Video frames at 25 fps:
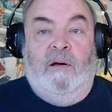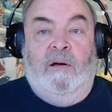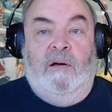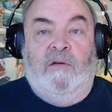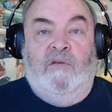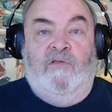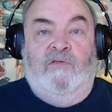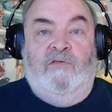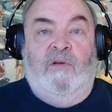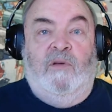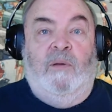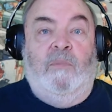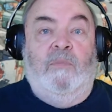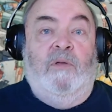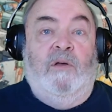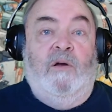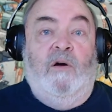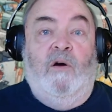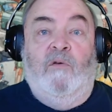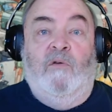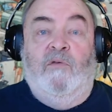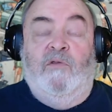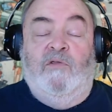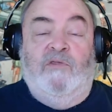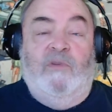stumbling
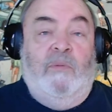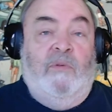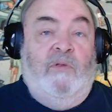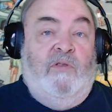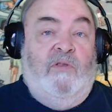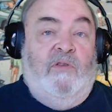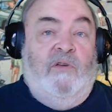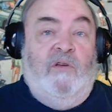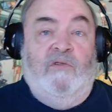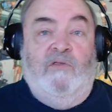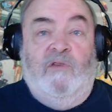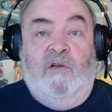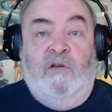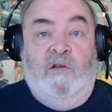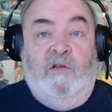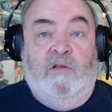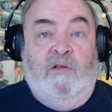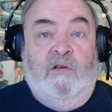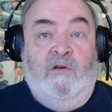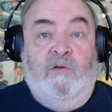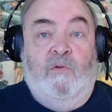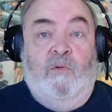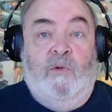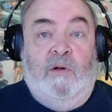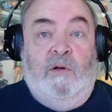over some of the things that you
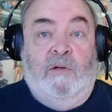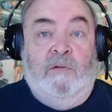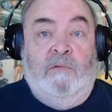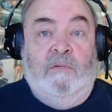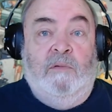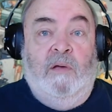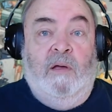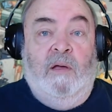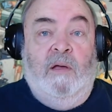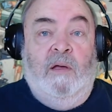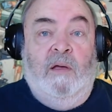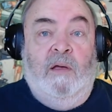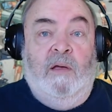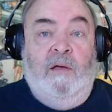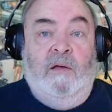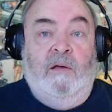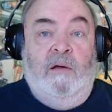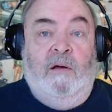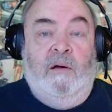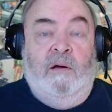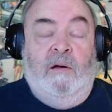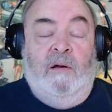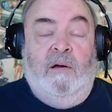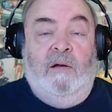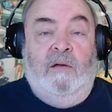do when
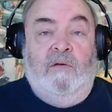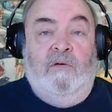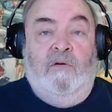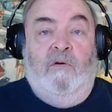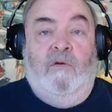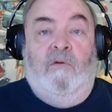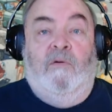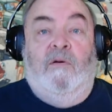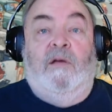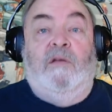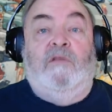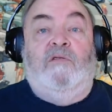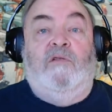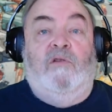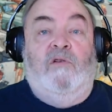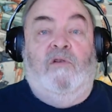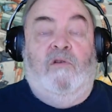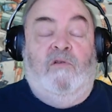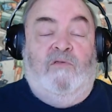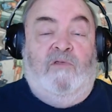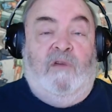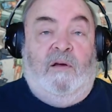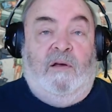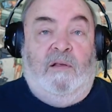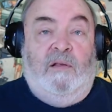you're into your
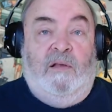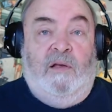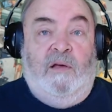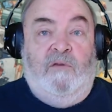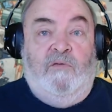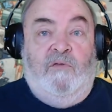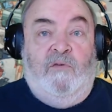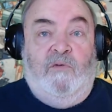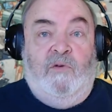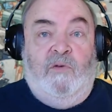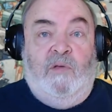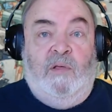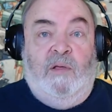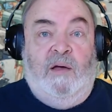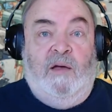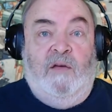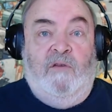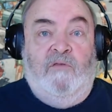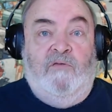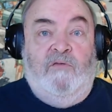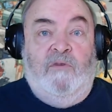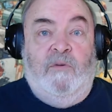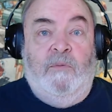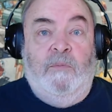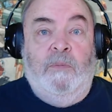second half of your life.
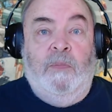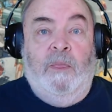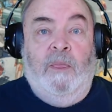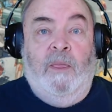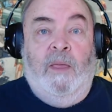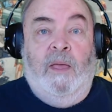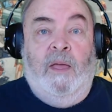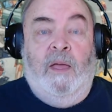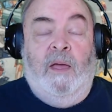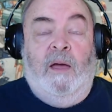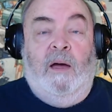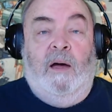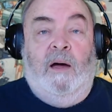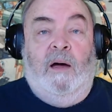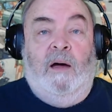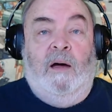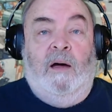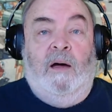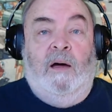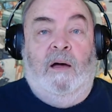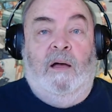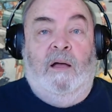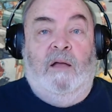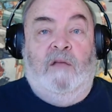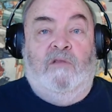
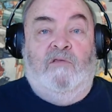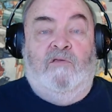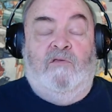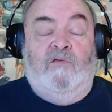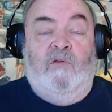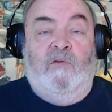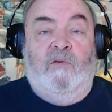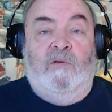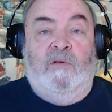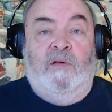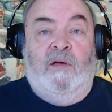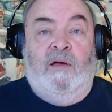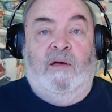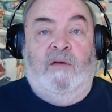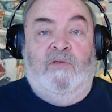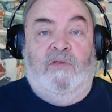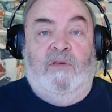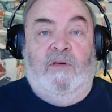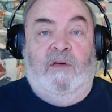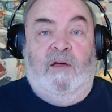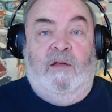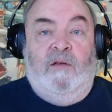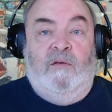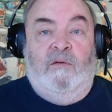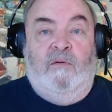It's turned out
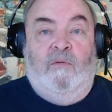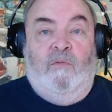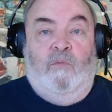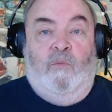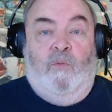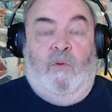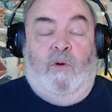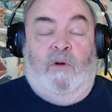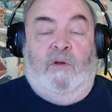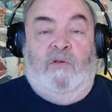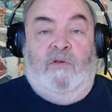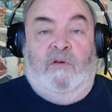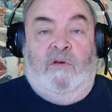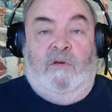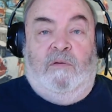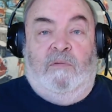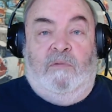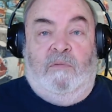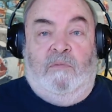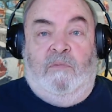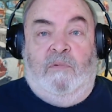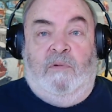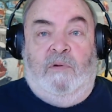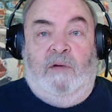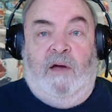that one of the
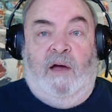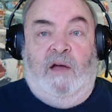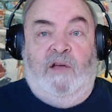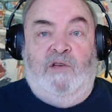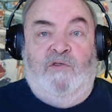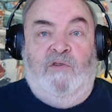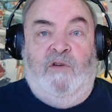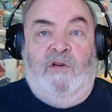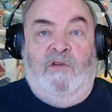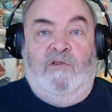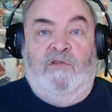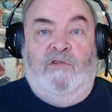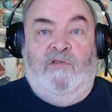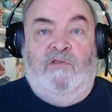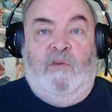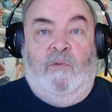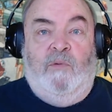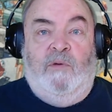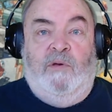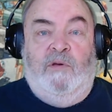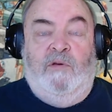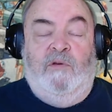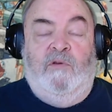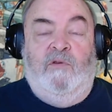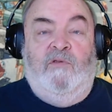catchphrases that
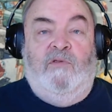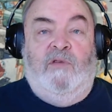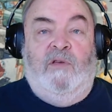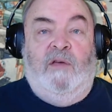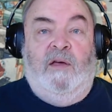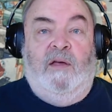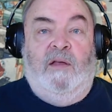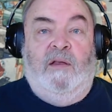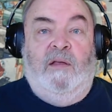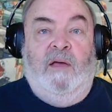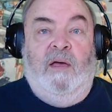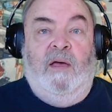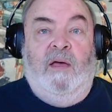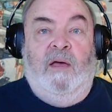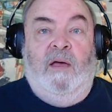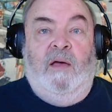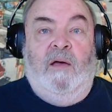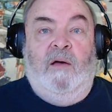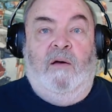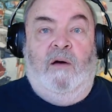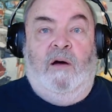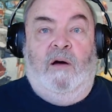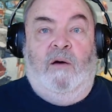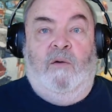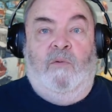we use that
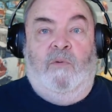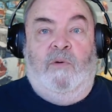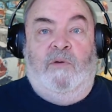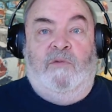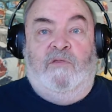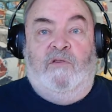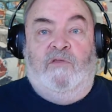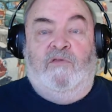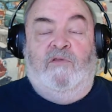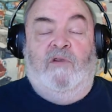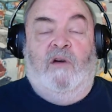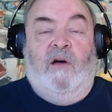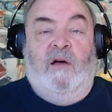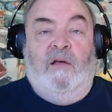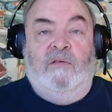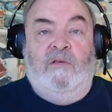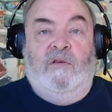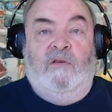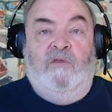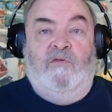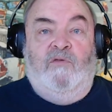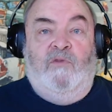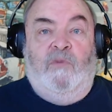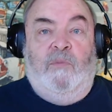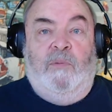we've designed
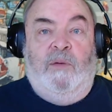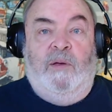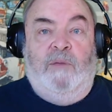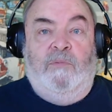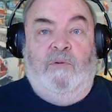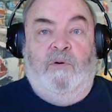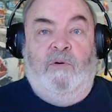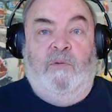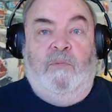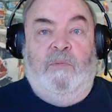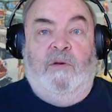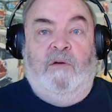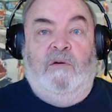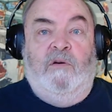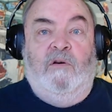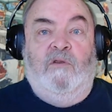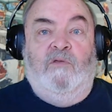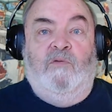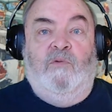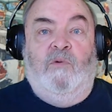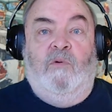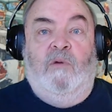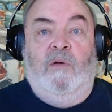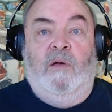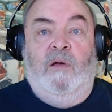this for people because
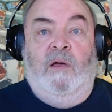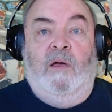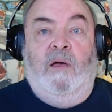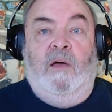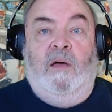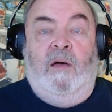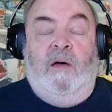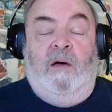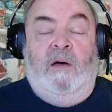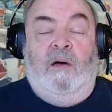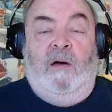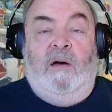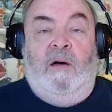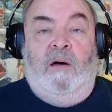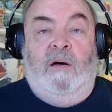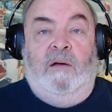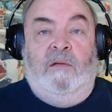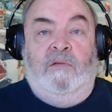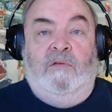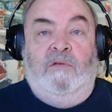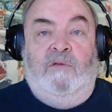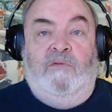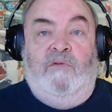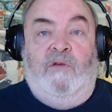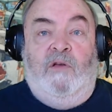we're
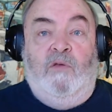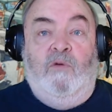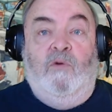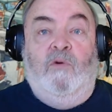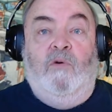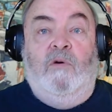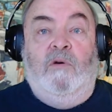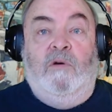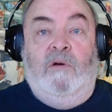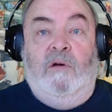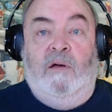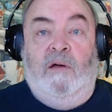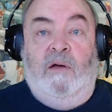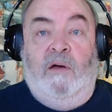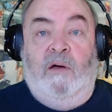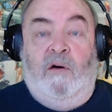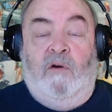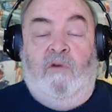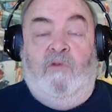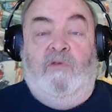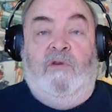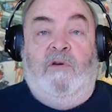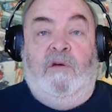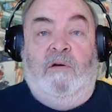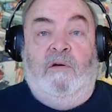living longer,
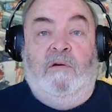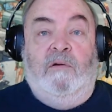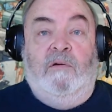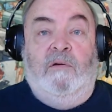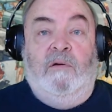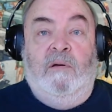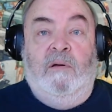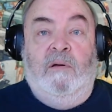healthier